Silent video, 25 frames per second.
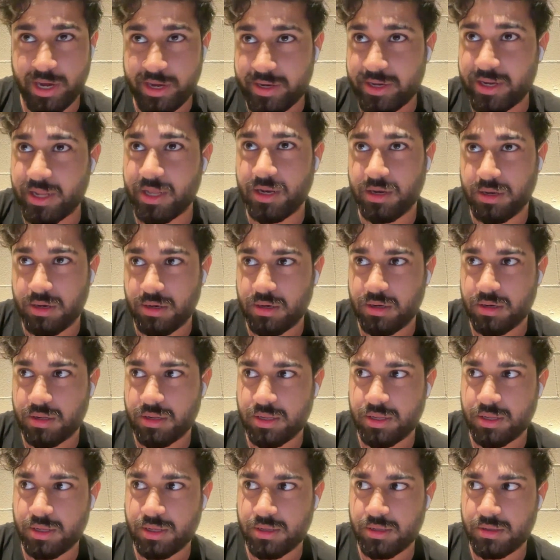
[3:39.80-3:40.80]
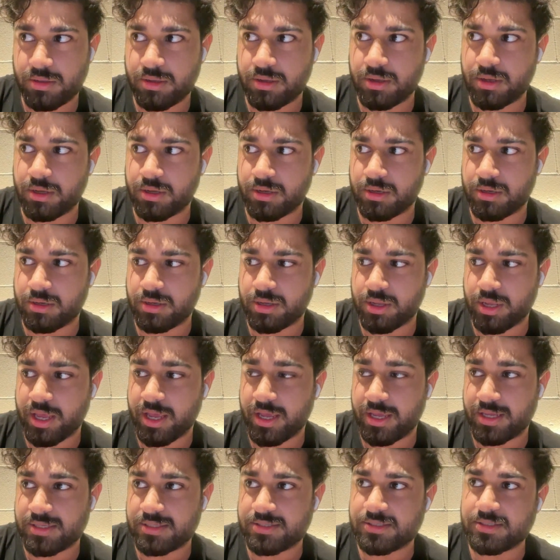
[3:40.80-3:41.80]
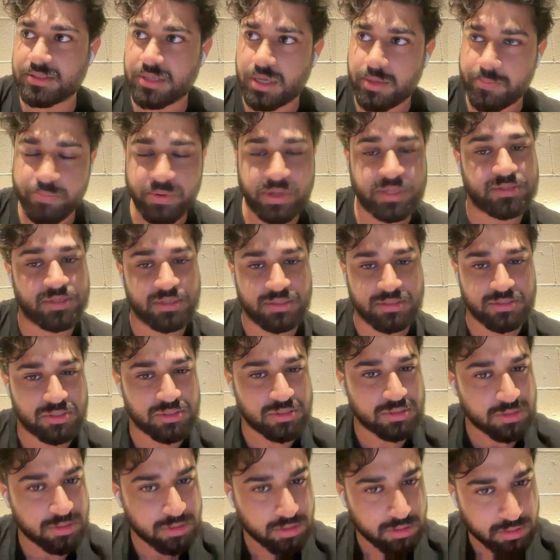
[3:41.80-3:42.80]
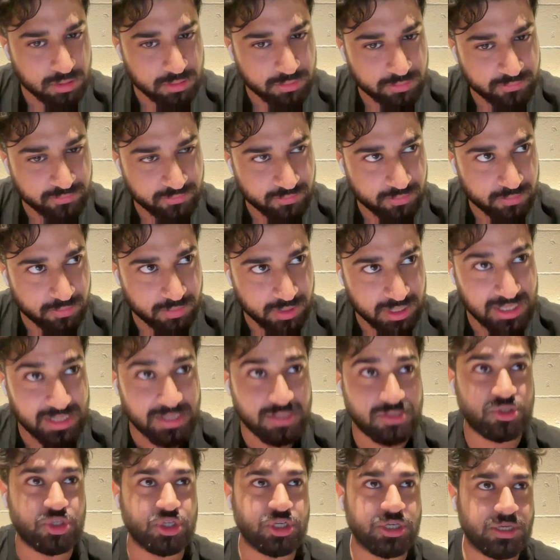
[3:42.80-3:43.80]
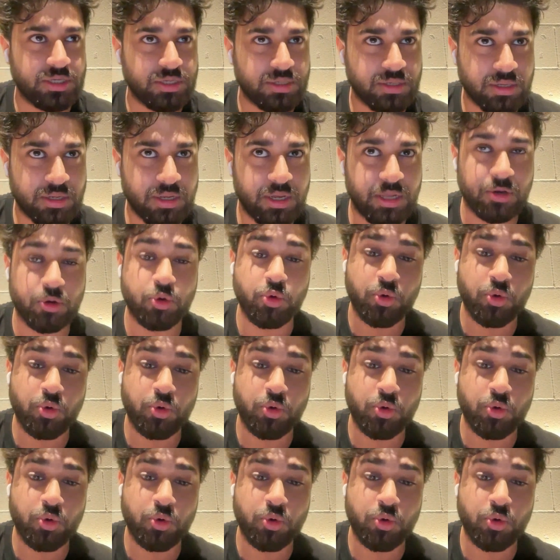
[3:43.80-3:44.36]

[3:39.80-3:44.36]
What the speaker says: clientele has a presence, e.g.